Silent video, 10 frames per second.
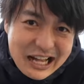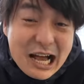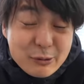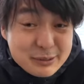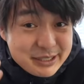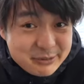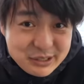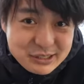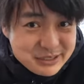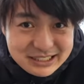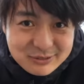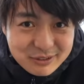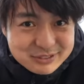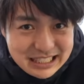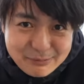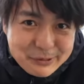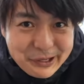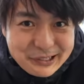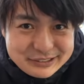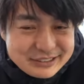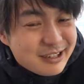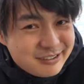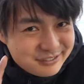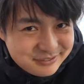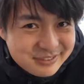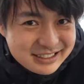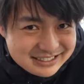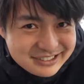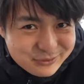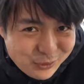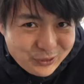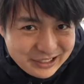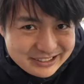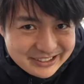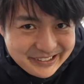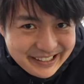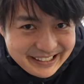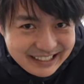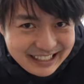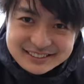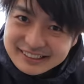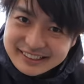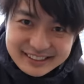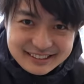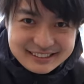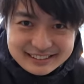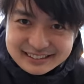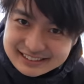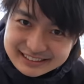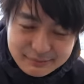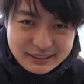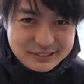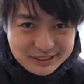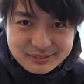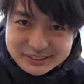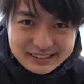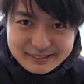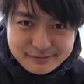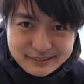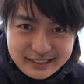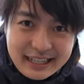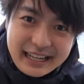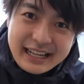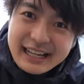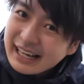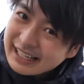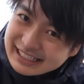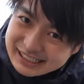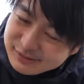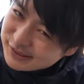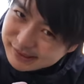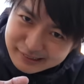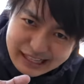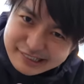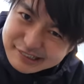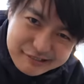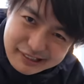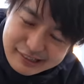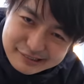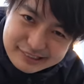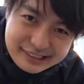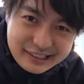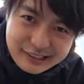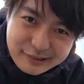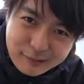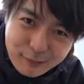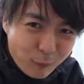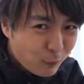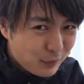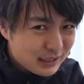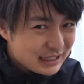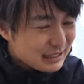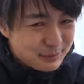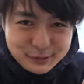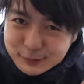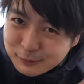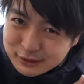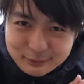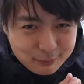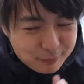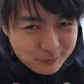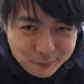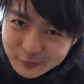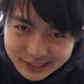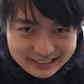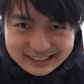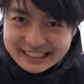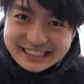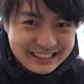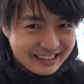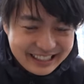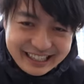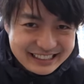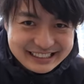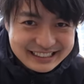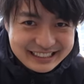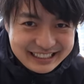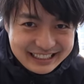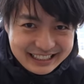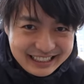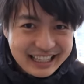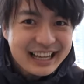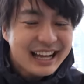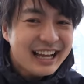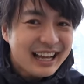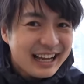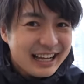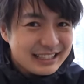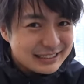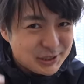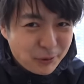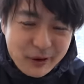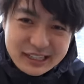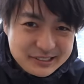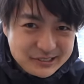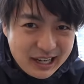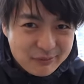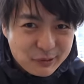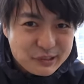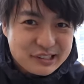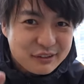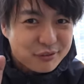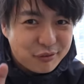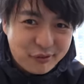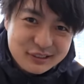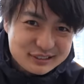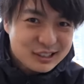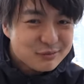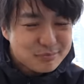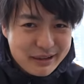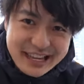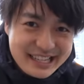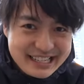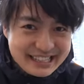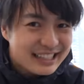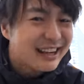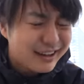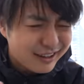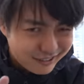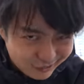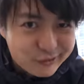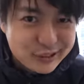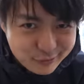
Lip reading: I will be filming from somewhere, so please look forward to it. So here, Japan travel tip. If you don't like crowd, or if you don't want to wait in the line, try to avoid the 1st of May, Golden